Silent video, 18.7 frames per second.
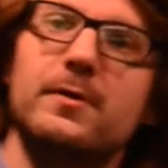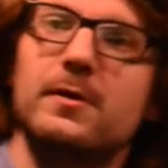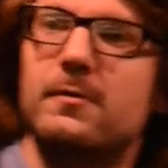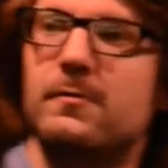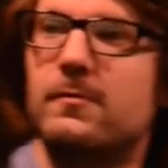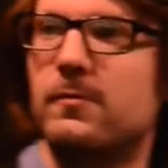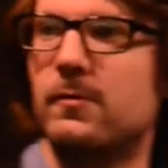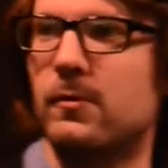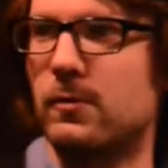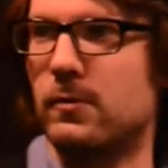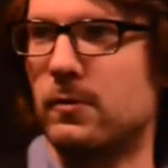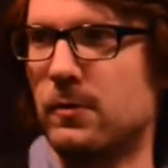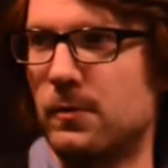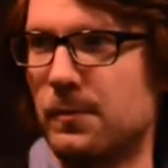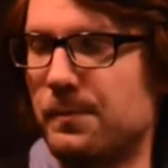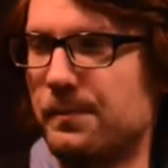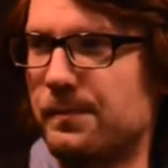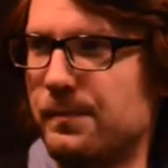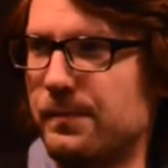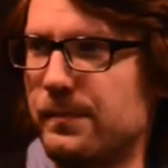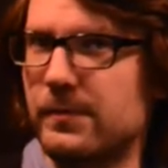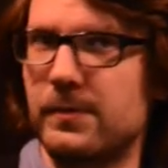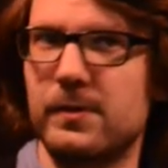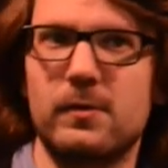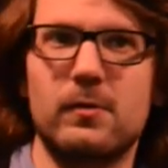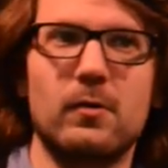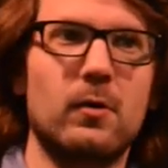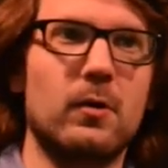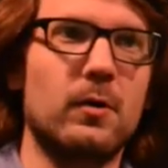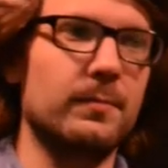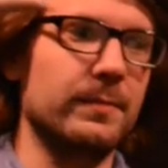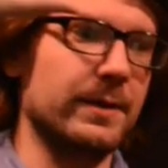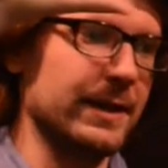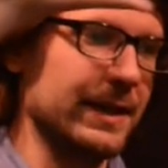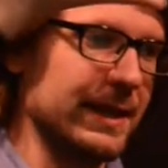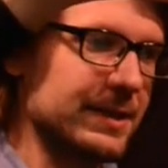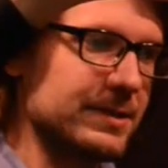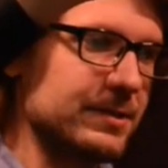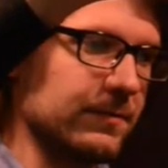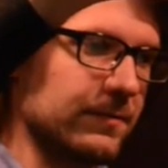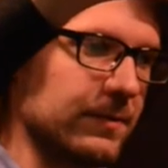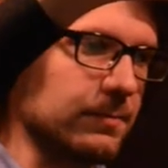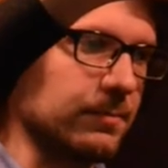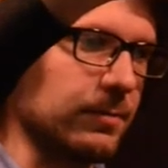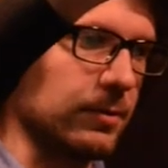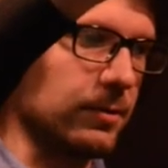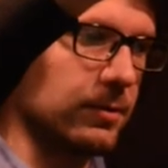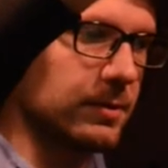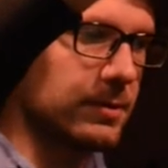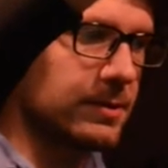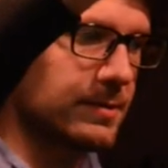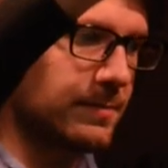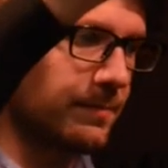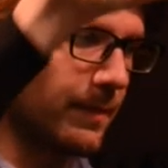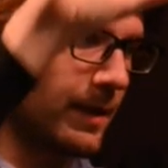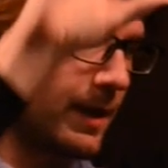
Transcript: for the norm in each of the balls,